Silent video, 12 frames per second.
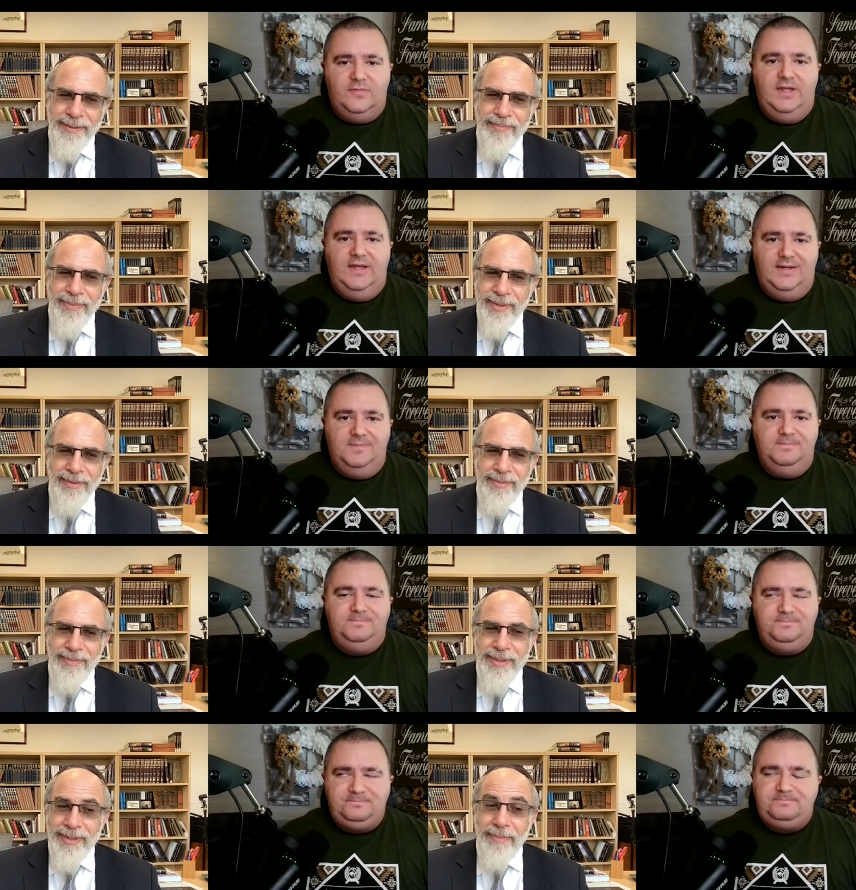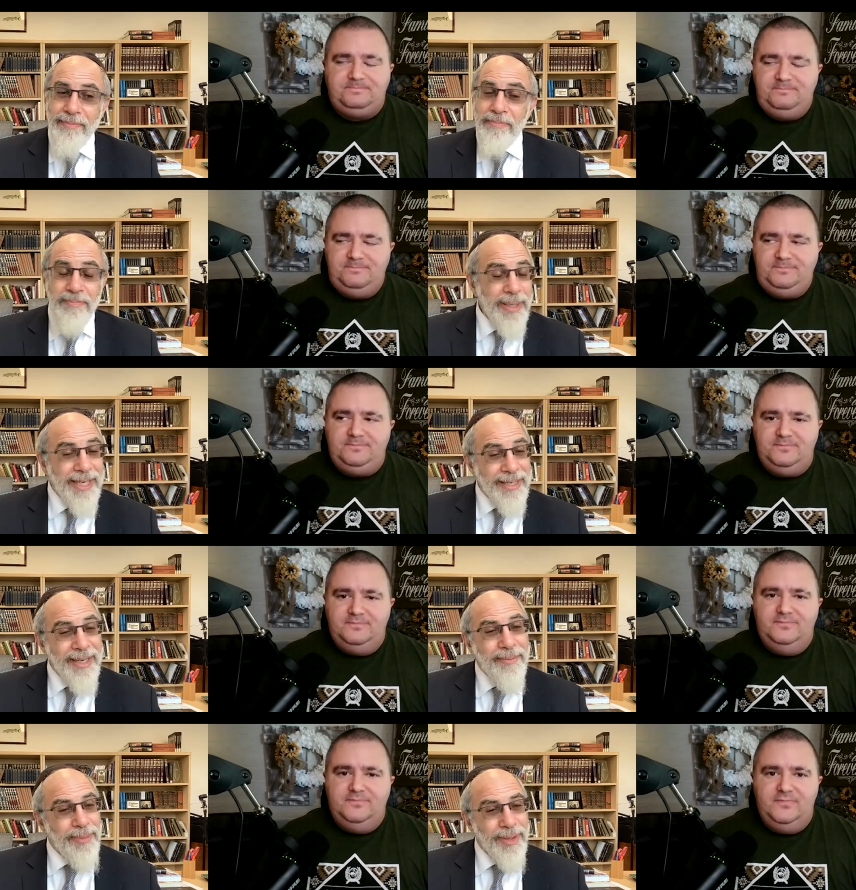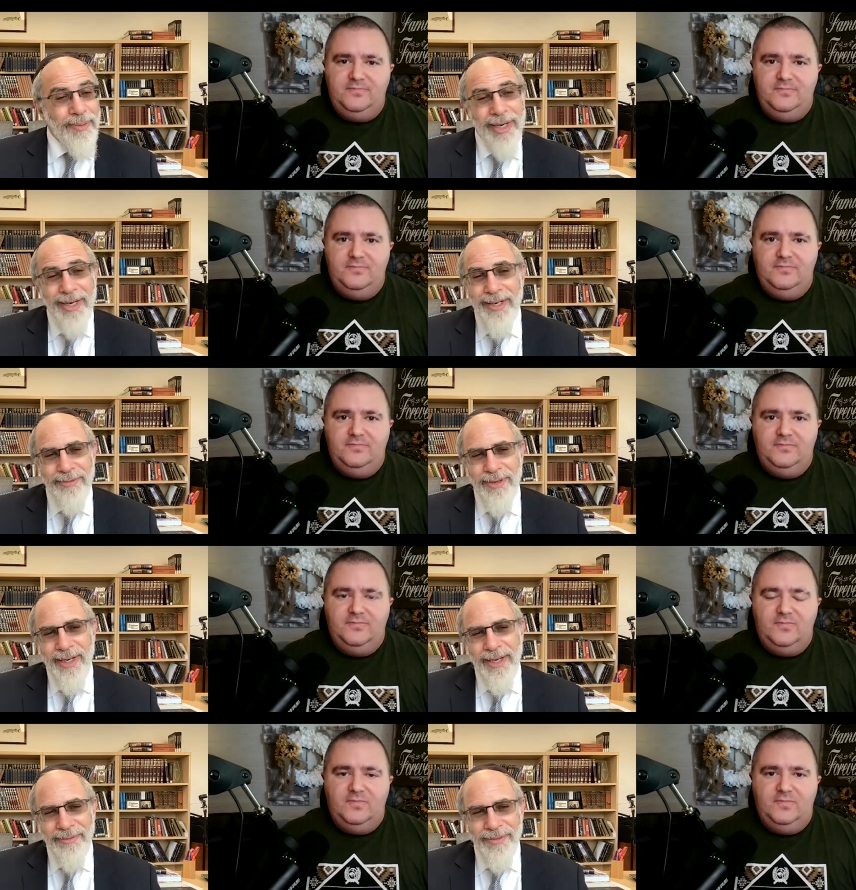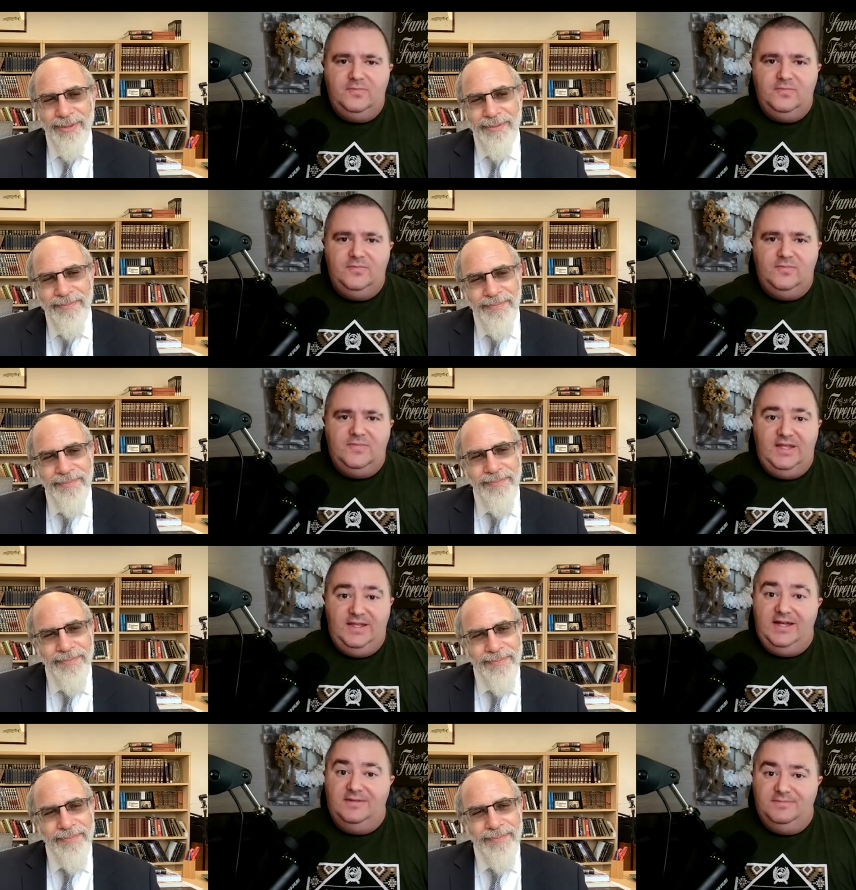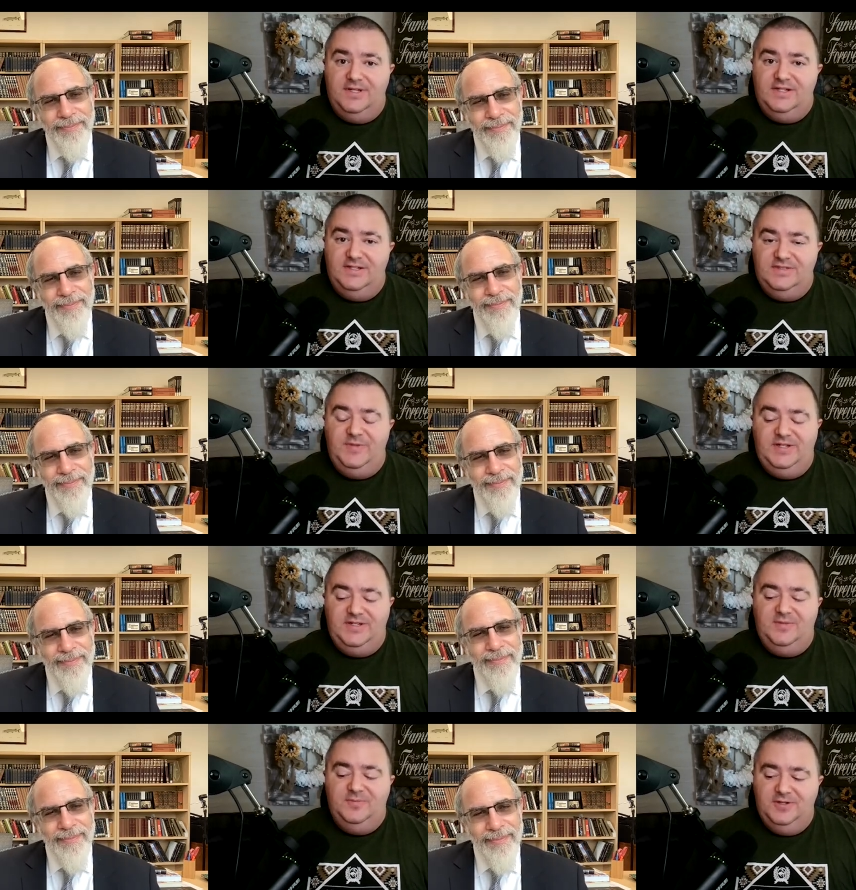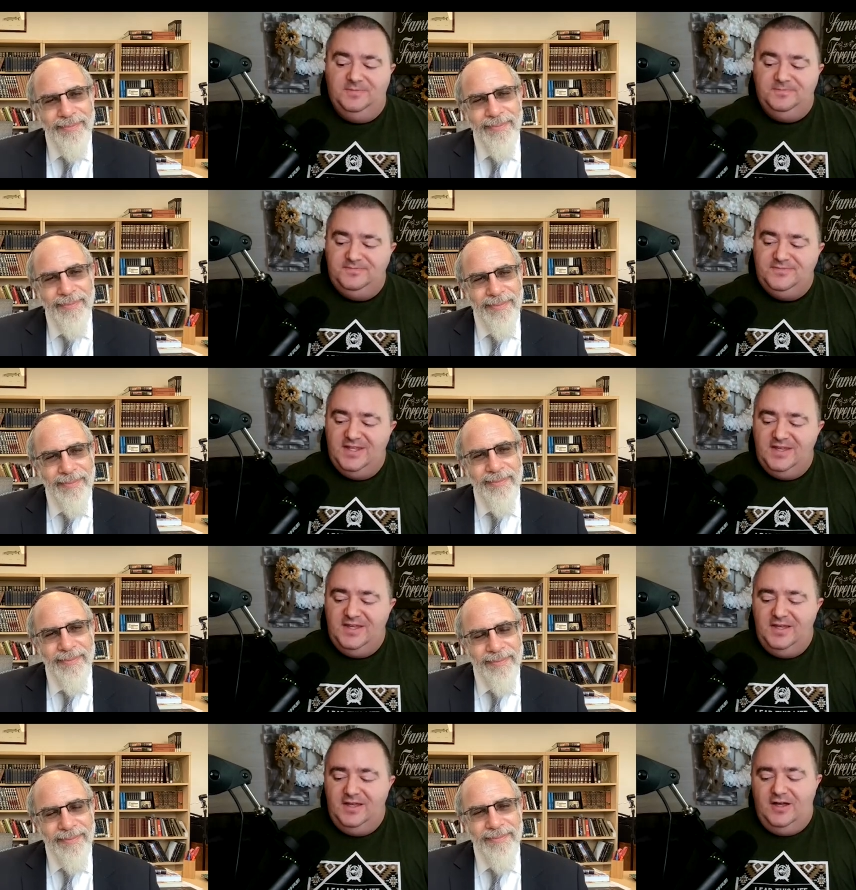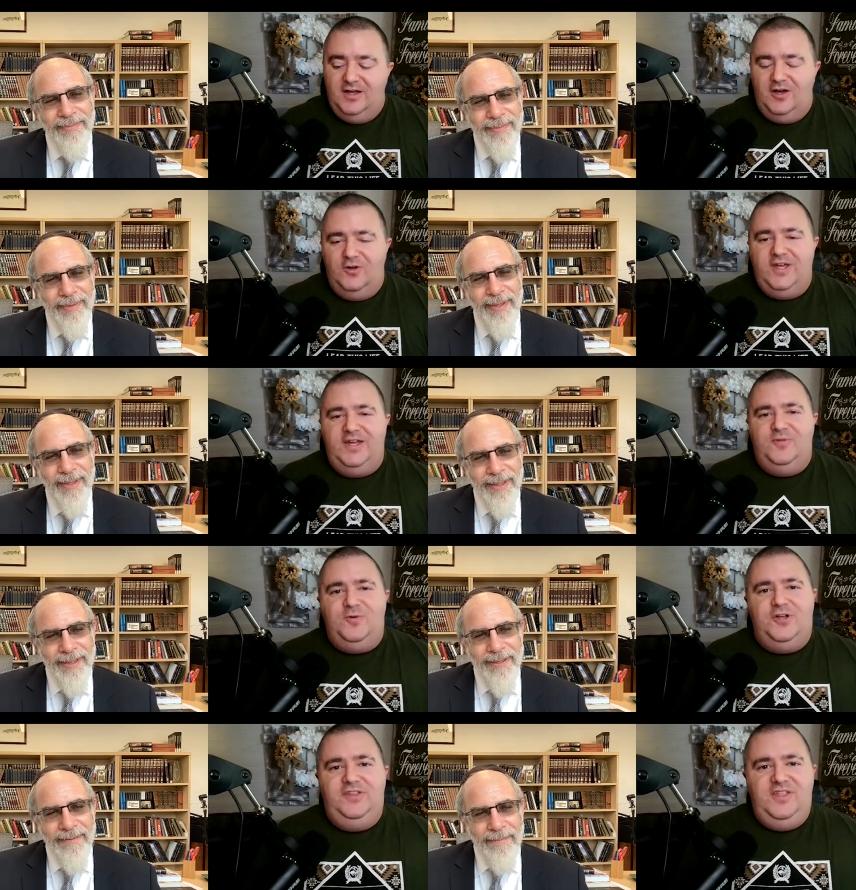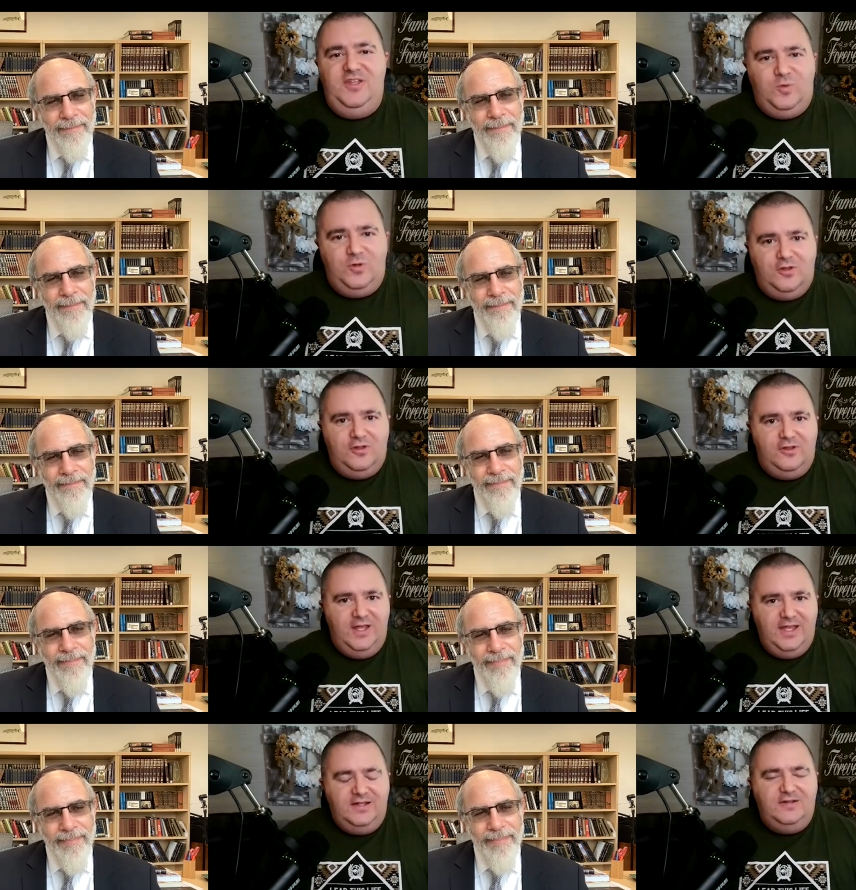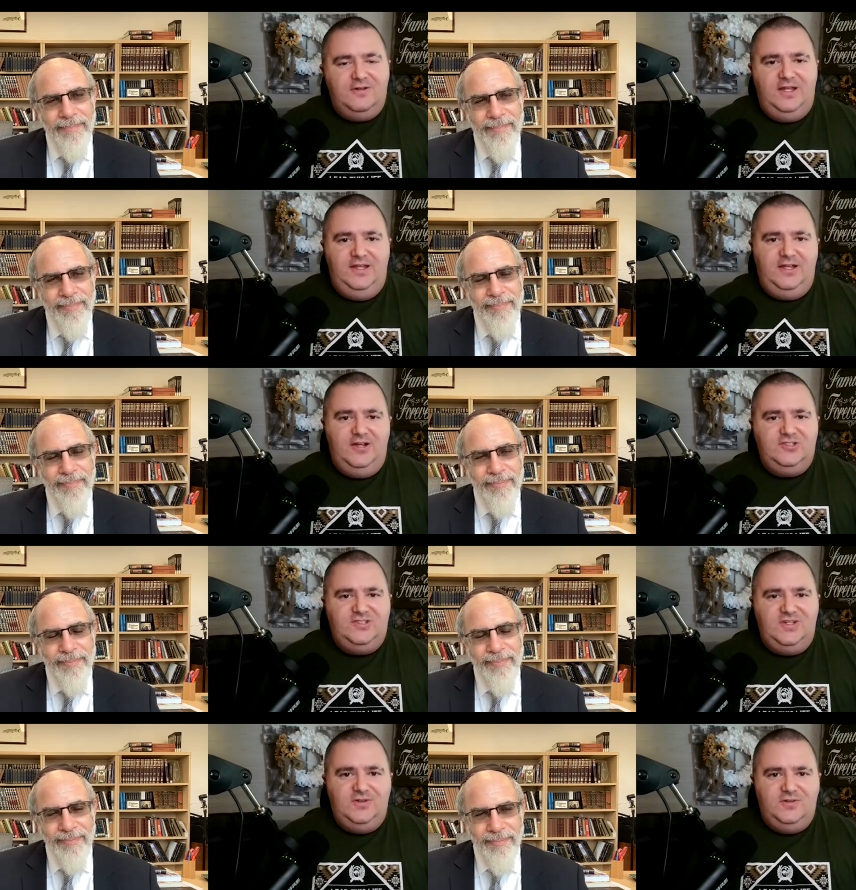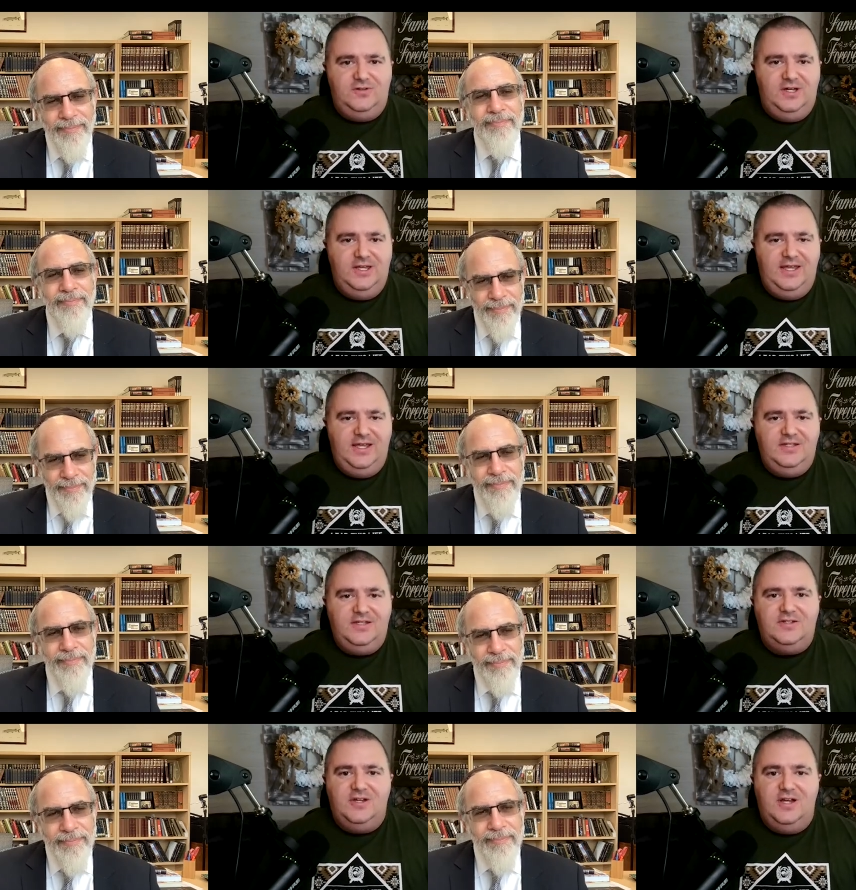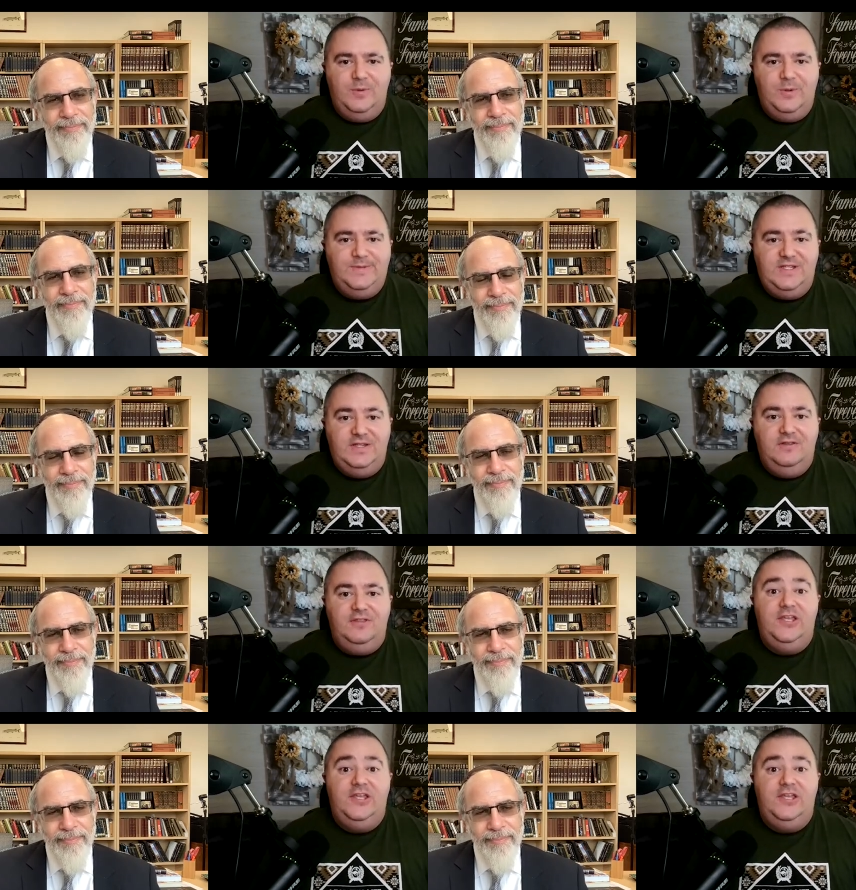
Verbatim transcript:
Speaker 1: Yeah. It's a big number, one out of five.
Speaker 2: Yeah, that is a big number. Okay, well, I think we'll end it right here. So, again, Dr. Abramson,